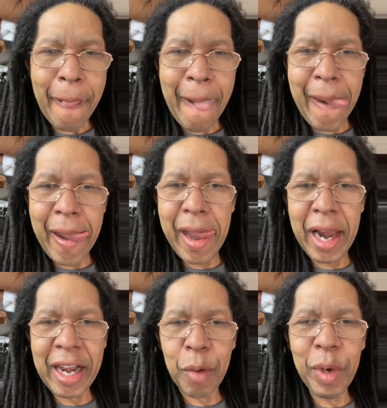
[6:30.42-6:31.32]

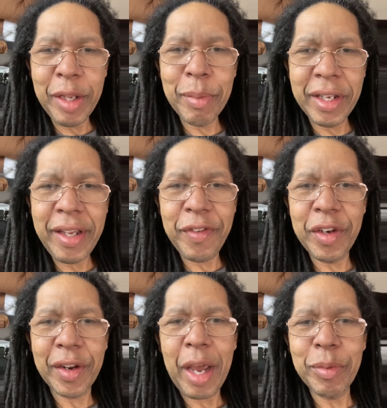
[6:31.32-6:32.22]
and I really believe, you
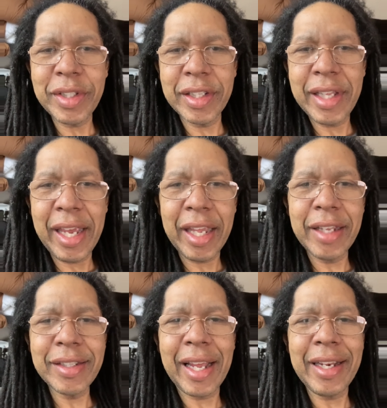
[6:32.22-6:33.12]
know, that was the thing. It
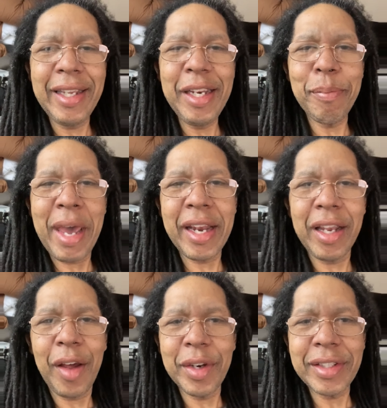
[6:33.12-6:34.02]
is like, leave the man
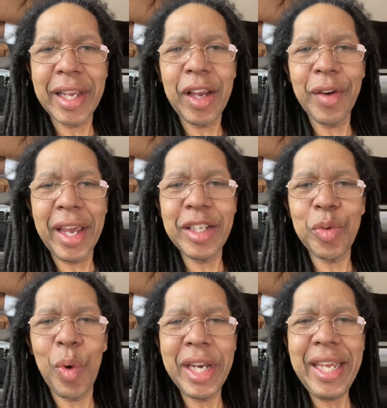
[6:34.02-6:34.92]
alone. It's like, okay,
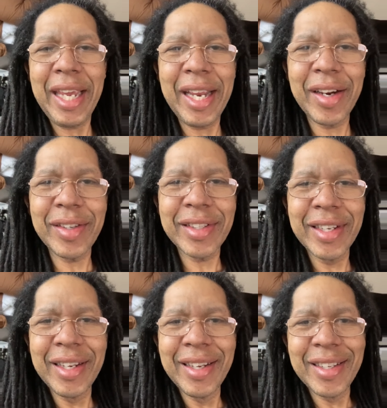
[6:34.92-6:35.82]
20 years,
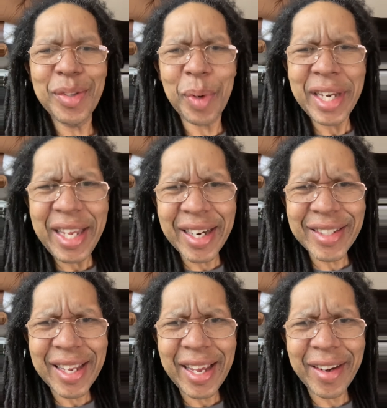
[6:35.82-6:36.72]
20
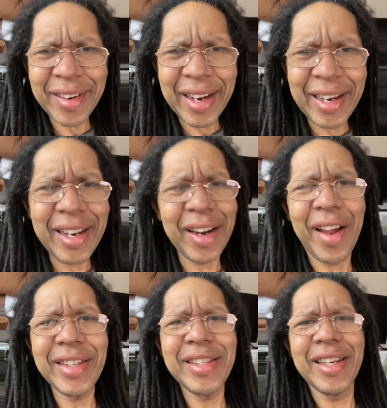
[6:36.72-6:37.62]
years later, and then
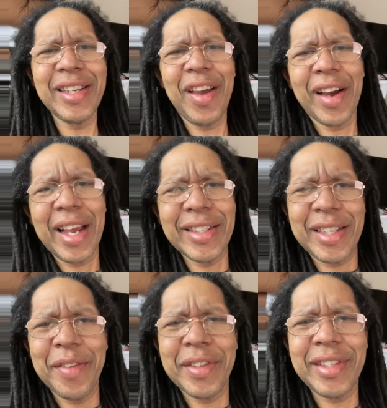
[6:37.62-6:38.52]
all of a sudden y'all got
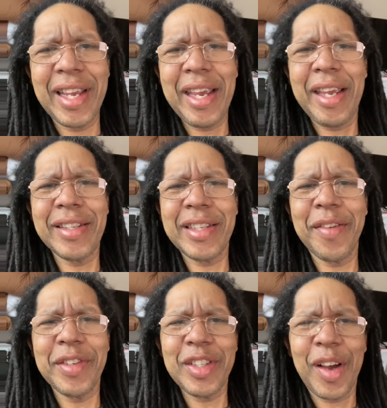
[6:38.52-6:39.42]
stuff to say and
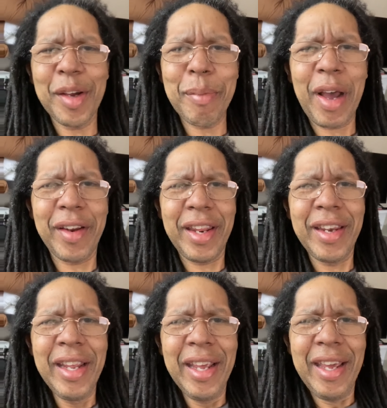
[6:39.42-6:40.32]
stuff to talk about and,
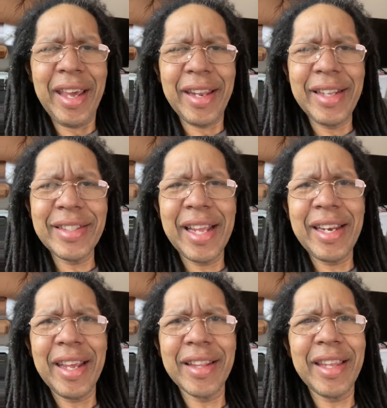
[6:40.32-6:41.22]
and this, that,
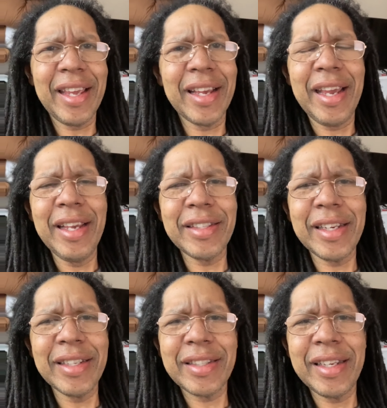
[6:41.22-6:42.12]
and the other thing is,
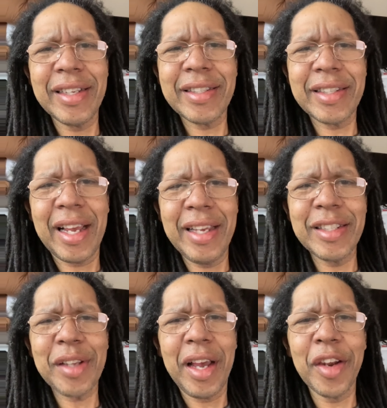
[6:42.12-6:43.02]
is, is,
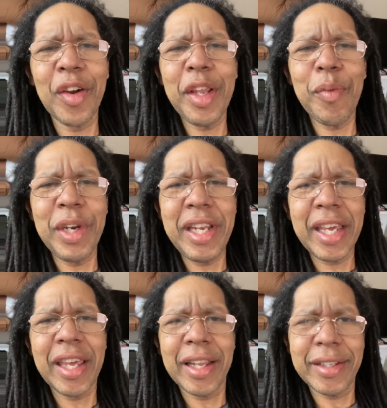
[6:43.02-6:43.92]
is utterly
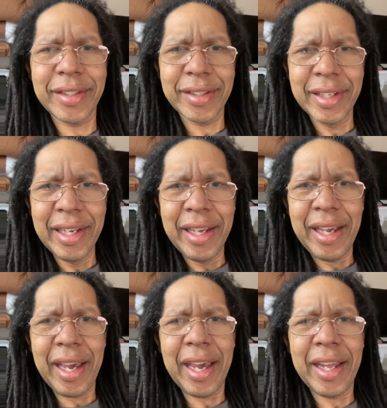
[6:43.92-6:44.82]
ridiculous.
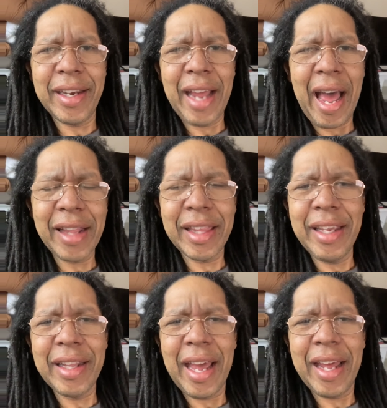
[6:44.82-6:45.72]
And I
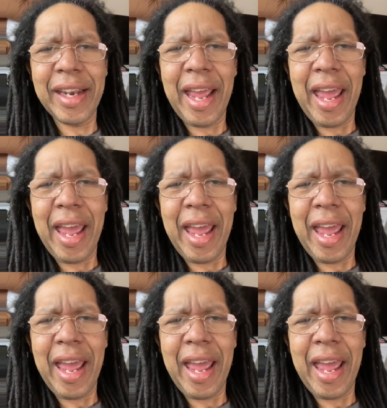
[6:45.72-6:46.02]
think that,